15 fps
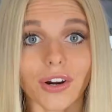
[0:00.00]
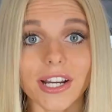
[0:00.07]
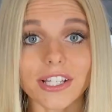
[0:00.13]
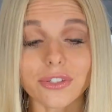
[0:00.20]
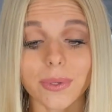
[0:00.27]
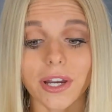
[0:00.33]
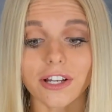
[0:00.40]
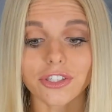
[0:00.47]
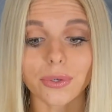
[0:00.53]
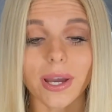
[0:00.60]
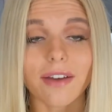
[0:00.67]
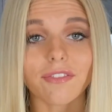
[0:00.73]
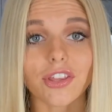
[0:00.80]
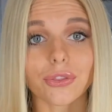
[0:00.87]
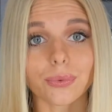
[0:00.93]
All right, so we also
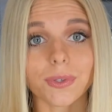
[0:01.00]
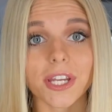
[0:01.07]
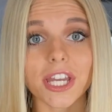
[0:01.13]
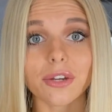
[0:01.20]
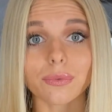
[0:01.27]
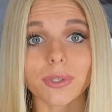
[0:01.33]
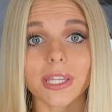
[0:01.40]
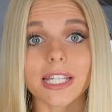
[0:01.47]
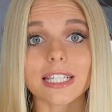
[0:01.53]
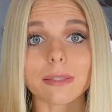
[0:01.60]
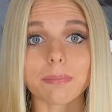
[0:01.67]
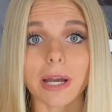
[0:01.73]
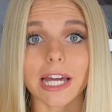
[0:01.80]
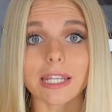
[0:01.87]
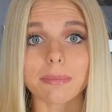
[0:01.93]
have 3 really
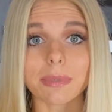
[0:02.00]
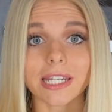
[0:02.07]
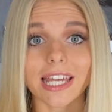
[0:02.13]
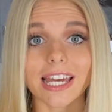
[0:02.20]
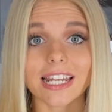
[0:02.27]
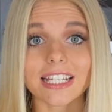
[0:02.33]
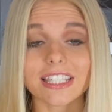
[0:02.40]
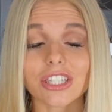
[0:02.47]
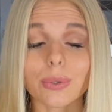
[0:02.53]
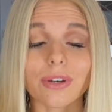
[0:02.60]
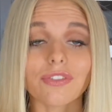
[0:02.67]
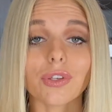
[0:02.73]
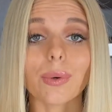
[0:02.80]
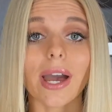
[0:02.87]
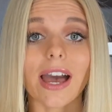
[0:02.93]
spotty bananas. So
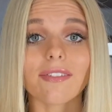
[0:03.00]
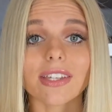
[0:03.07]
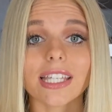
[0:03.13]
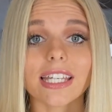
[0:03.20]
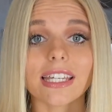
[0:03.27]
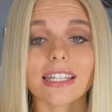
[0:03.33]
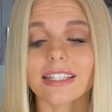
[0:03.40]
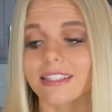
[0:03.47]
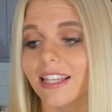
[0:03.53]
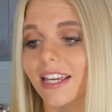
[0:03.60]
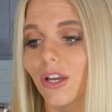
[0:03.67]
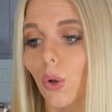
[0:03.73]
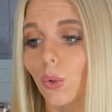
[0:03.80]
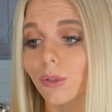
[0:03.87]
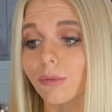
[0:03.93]
if you have any
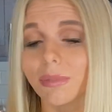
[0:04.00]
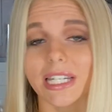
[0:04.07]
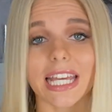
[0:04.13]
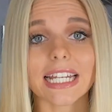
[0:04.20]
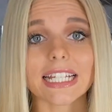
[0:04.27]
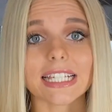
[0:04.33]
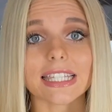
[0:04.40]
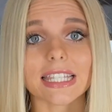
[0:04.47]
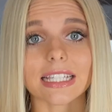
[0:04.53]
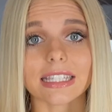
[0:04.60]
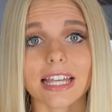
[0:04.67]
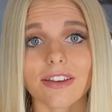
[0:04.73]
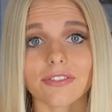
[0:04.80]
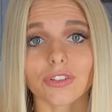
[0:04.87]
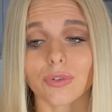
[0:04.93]
like old bananas
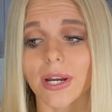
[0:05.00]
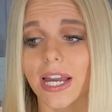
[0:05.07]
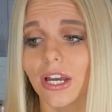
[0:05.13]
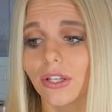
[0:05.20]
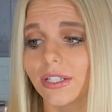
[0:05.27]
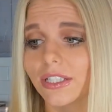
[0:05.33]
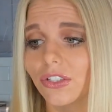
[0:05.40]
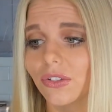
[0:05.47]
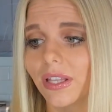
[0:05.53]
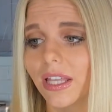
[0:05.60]
left around and you're